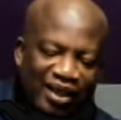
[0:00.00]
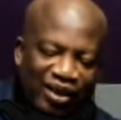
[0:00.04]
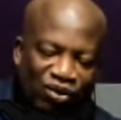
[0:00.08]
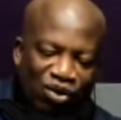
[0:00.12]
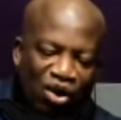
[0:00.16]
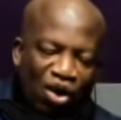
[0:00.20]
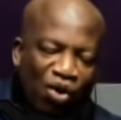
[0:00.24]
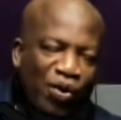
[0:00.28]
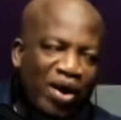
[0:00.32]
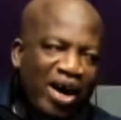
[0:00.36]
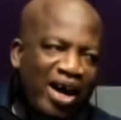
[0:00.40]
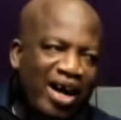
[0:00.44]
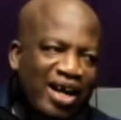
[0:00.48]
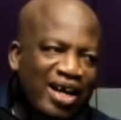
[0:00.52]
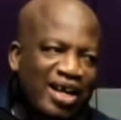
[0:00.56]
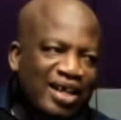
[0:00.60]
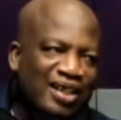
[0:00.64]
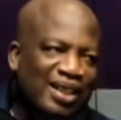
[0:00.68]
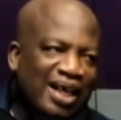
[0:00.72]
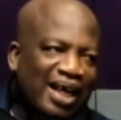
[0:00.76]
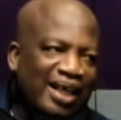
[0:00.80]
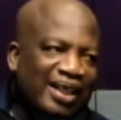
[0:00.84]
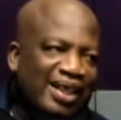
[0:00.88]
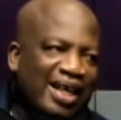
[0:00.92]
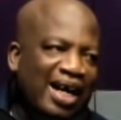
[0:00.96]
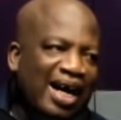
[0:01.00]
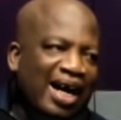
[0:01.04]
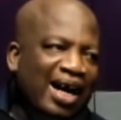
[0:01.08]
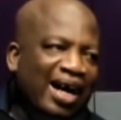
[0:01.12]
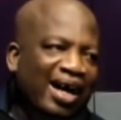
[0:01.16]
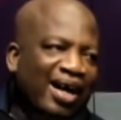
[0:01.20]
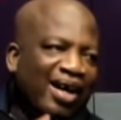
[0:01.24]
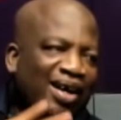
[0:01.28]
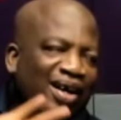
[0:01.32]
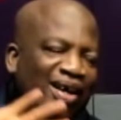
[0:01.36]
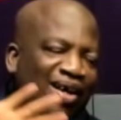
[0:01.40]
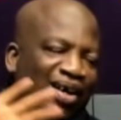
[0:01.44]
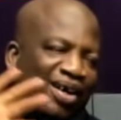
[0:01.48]
Hawaii is
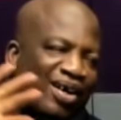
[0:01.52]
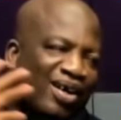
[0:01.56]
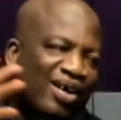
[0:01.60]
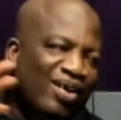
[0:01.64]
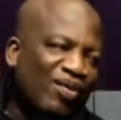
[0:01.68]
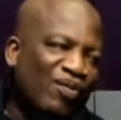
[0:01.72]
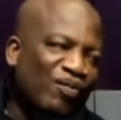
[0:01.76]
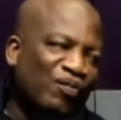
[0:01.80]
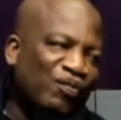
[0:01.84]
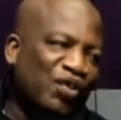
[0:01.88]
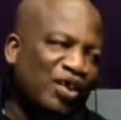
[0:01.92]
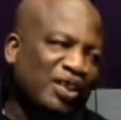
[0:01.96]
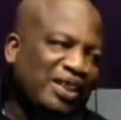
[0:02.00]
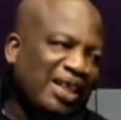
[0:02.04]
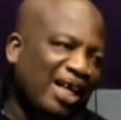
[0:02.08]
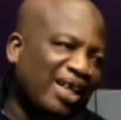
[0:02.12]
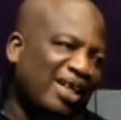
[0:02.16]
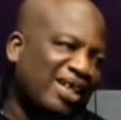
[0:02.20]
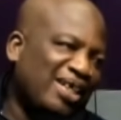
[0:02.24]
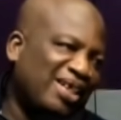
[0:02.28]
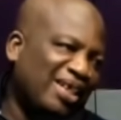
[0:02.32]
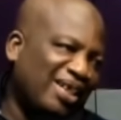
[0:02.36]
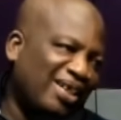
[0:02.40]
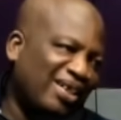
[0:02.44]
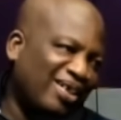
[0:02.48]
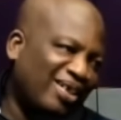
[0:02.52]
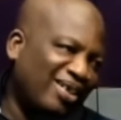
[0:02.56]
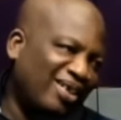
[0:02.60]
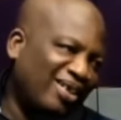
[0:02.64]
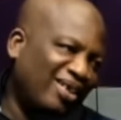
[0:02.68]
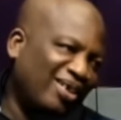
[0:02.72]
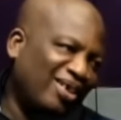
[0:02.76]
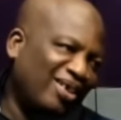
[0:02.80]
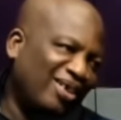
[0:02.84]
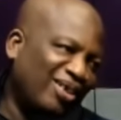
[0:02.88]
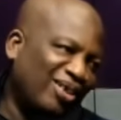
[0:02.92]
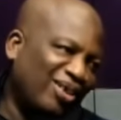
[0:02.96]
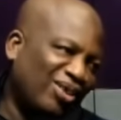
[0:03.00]
under voter region.
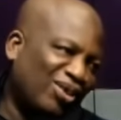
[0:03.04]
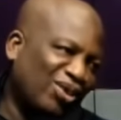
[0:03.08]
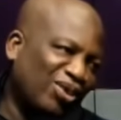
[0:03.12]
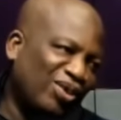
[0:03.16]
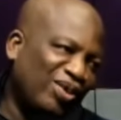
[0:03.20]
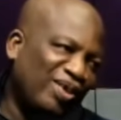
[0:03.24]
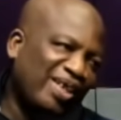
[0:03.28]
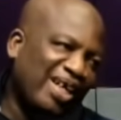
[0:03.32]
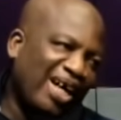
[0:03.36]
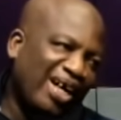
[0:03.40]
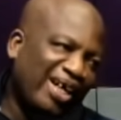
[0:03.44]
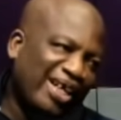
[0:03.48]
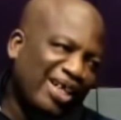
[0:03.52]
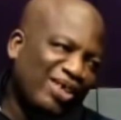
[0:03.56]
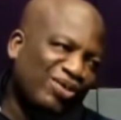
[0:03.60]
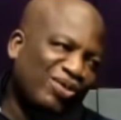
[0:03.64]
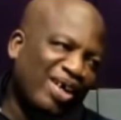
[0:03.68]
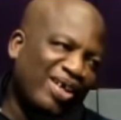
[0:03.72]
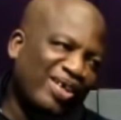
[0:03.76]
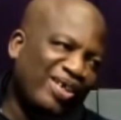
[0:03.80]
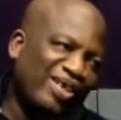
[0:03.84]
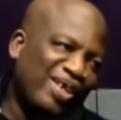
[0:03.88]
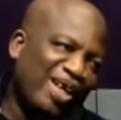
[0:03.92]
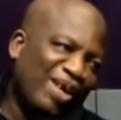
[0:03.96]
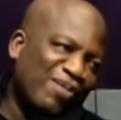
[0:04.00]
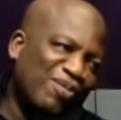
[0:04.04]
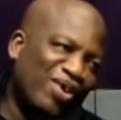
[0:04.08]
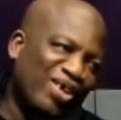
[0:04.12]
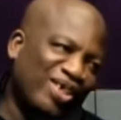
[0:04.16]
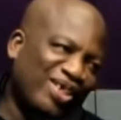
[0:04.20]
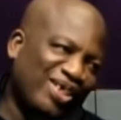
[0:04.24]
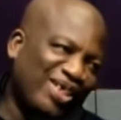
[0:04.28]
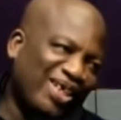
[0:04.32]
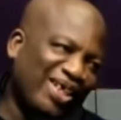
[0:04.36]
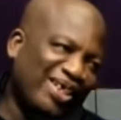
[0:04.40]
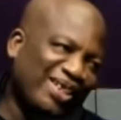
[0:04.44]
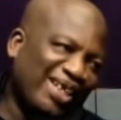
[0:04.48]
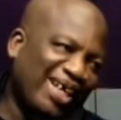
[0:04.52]
So in that case, Guanu is
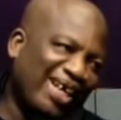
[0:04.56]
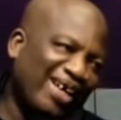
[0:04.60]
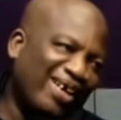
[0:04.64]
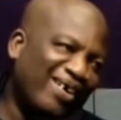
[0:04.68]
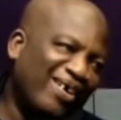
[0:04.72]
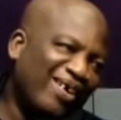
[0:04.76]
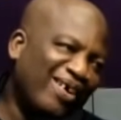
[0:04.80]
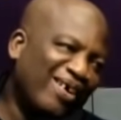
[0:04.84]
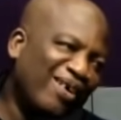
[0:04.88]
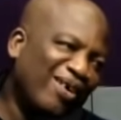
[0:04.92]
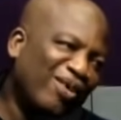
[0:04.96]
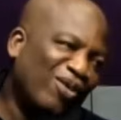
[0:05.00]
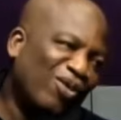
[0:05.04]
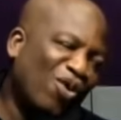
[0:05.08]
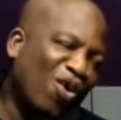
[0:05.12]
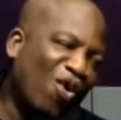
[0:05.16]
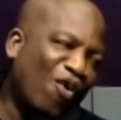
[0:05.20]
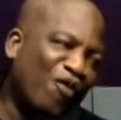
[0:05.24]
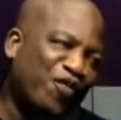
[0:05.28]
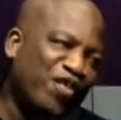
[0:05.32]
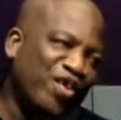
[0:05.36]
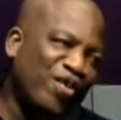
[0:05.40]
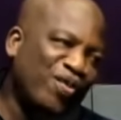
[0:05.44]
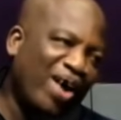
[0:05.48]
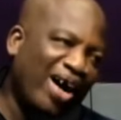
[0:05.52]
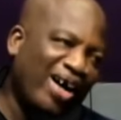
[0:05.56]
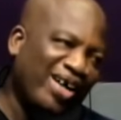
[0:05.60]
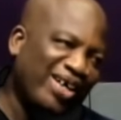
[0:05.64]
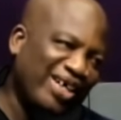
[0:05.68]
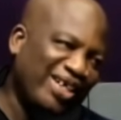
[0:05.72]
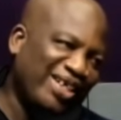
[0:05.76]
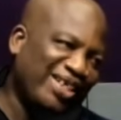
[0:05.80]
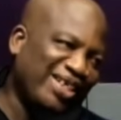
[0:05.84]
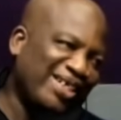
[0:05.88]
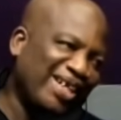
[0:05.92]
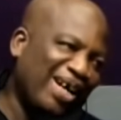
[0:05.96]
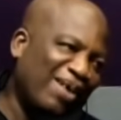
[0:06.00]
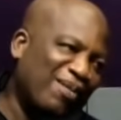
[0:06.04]
most we feel one
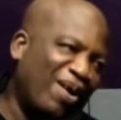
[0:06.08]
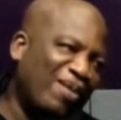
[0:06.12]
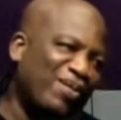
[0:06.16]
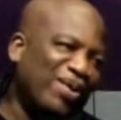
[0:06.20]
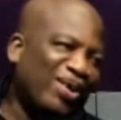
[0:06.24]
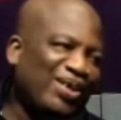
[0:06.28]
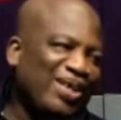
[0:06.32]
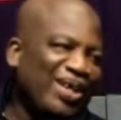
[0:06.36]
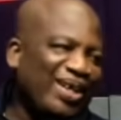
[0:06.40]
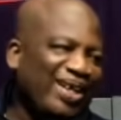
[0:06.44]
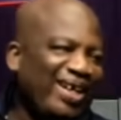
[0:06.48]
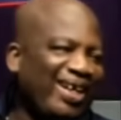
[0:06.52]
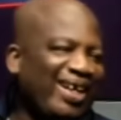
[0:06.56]
region about